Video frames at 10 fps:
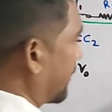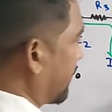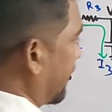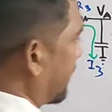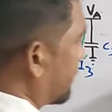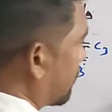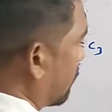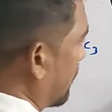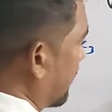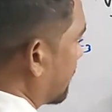Why to write that
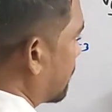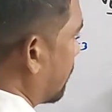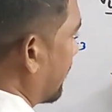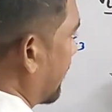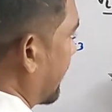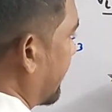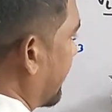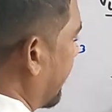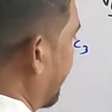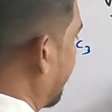J omega
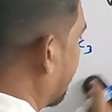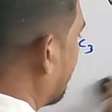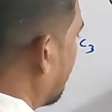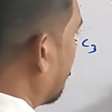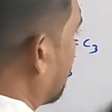again and again?